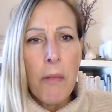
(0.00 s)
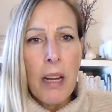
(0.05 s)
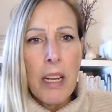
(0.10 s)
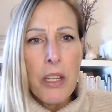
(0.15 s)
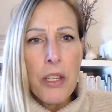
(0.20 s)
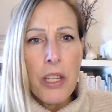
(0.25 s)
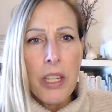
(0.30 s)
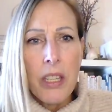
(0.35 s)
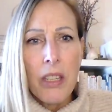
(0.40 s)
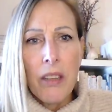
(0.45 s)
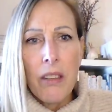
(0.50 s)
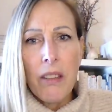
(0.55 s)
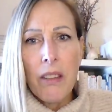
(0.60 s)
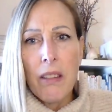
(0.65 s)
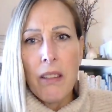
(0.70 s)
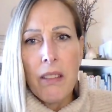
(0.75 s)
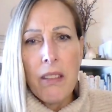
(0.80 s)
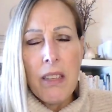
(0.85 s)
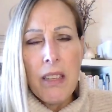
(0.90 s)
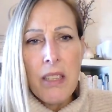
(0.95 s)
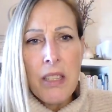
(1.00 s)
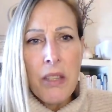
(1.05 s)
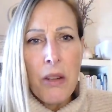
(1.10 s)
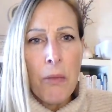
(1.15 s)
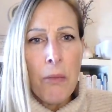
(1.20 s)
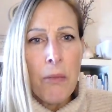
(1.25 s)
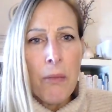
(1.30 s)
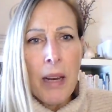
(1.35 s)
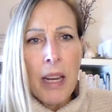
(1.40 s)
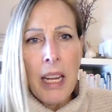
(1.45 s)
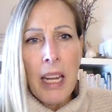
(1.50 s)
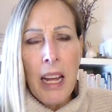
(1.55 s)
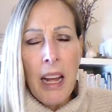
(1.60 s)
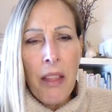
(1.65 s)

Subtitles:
much and so many